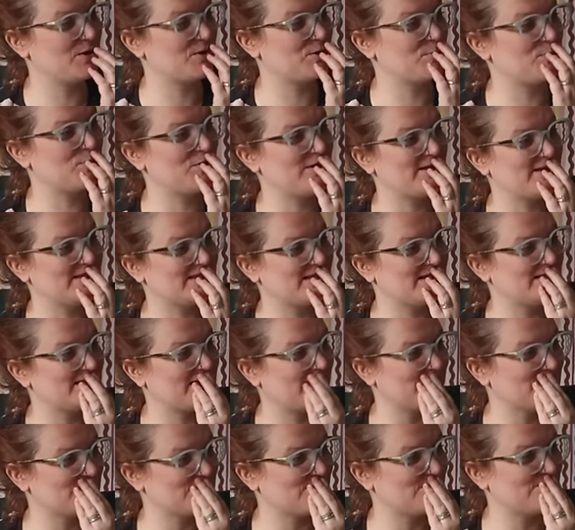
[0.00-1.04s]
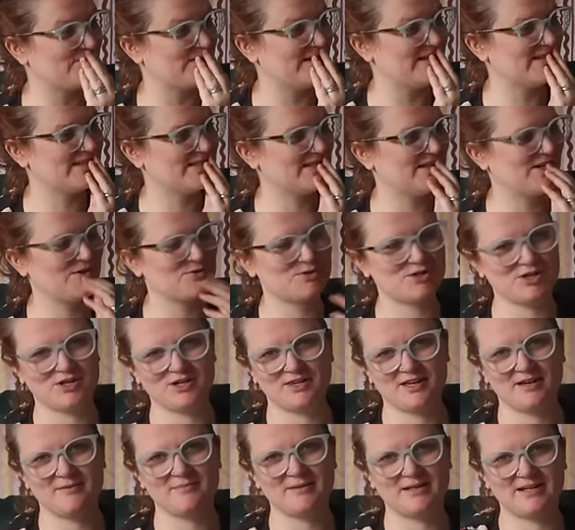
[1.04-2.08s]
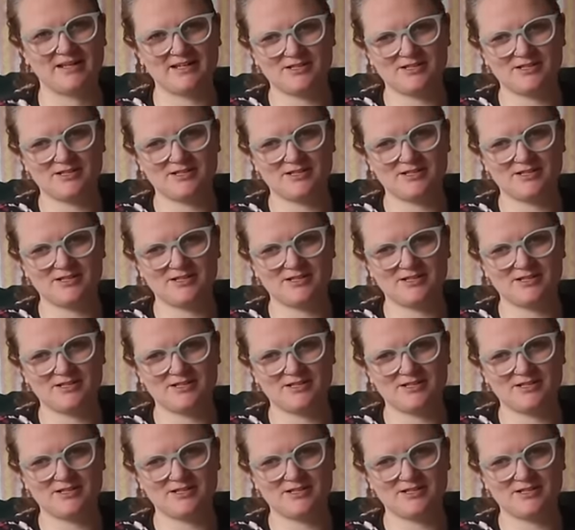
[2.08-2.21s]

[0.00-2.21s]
of the prints in David's office and I'll show you that a bit